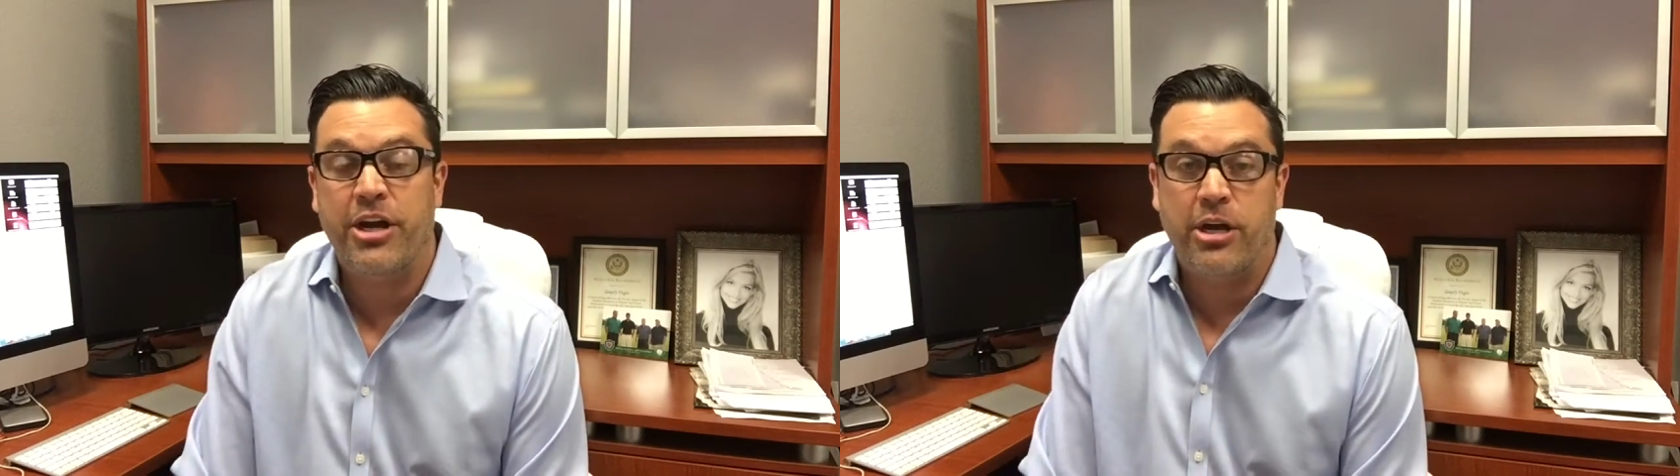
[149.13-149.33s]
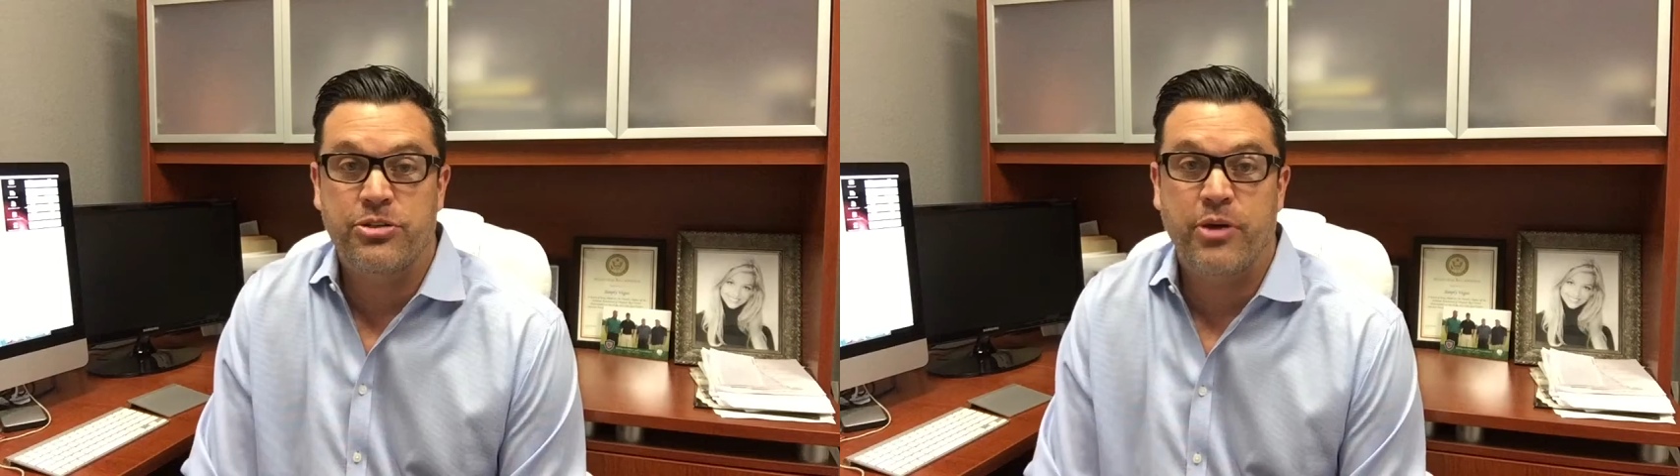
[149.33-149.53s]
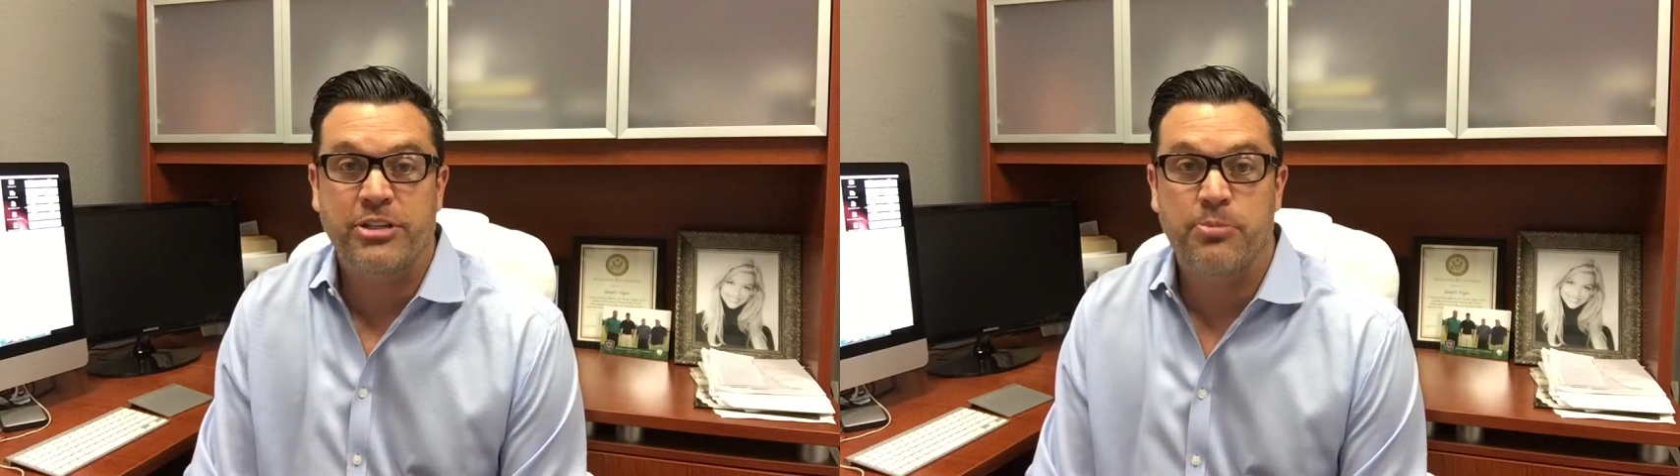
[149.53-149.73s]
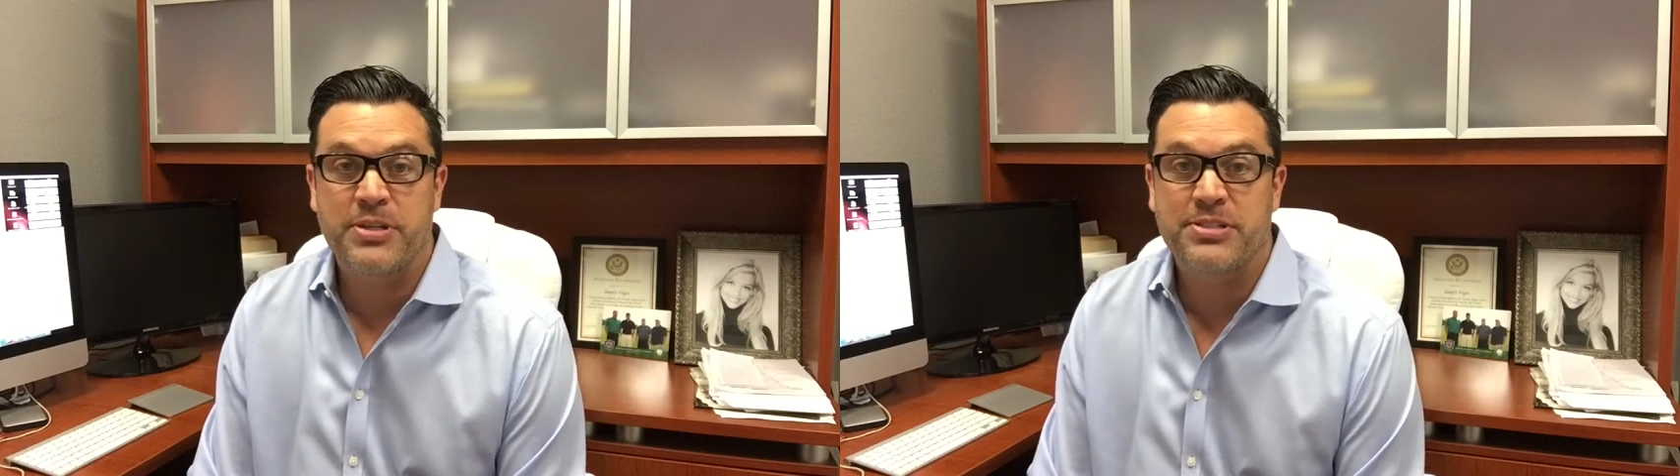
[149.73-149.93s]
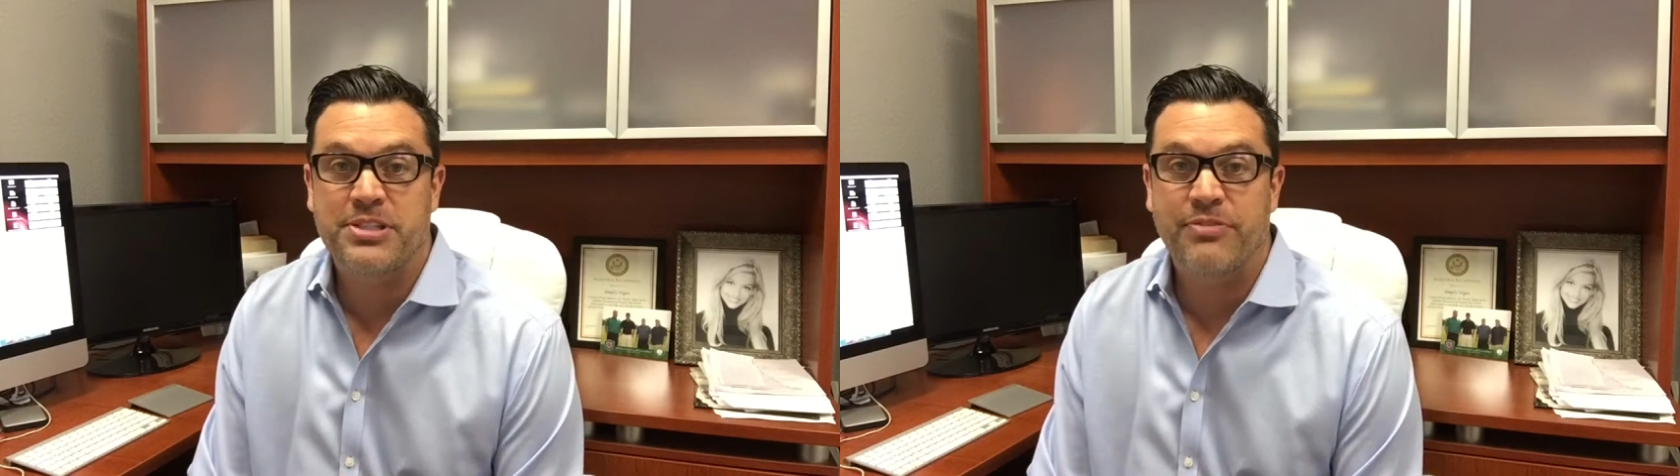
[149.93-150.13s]
our Director of
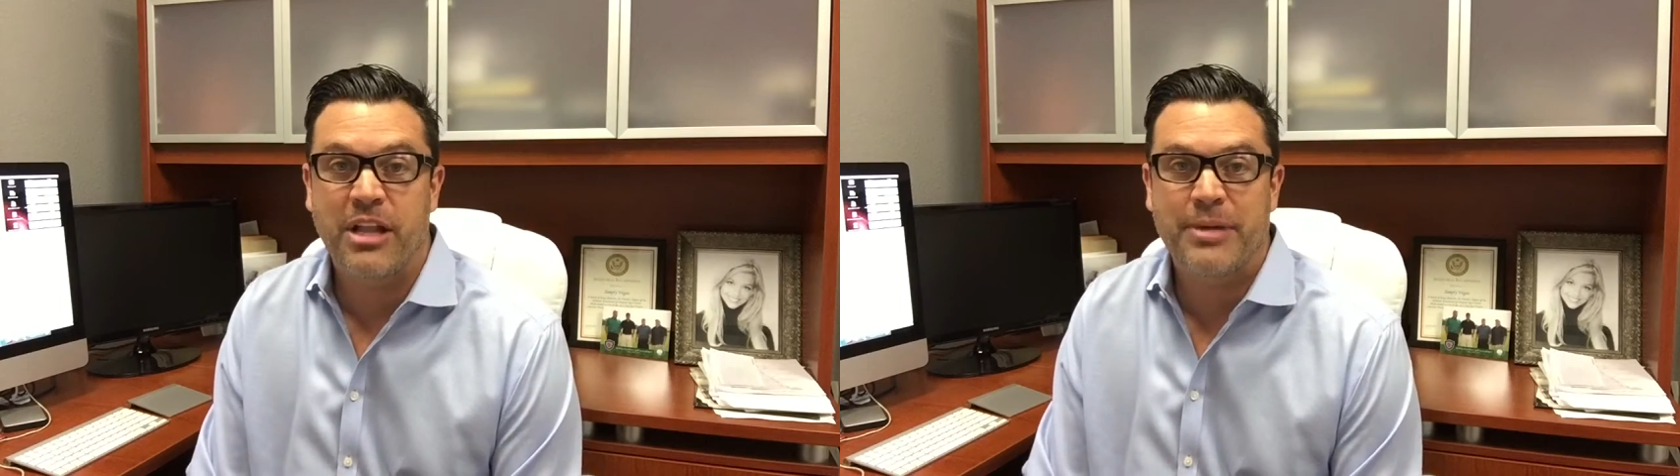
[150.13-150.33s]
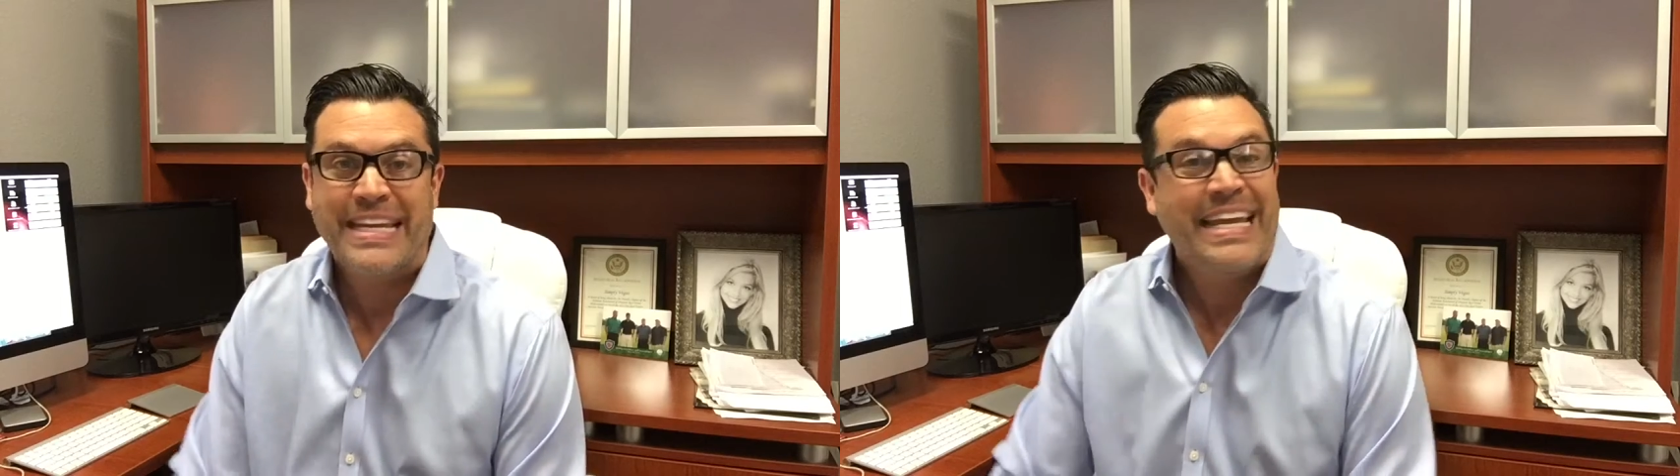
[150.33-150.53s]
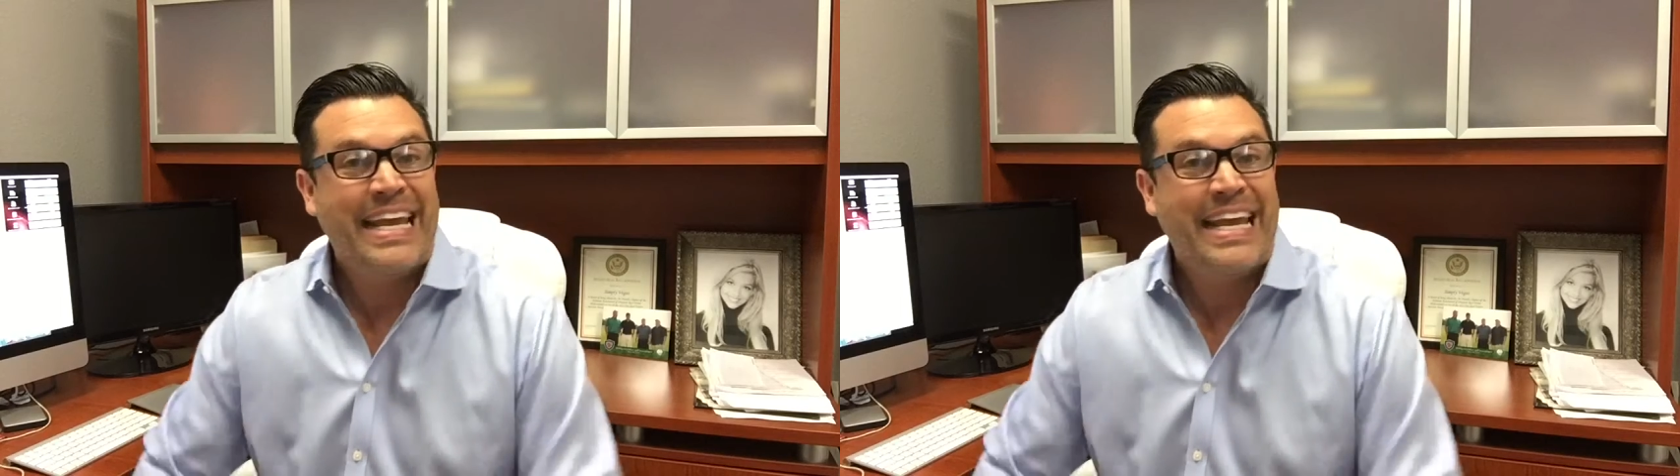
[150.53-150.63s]
Business Development,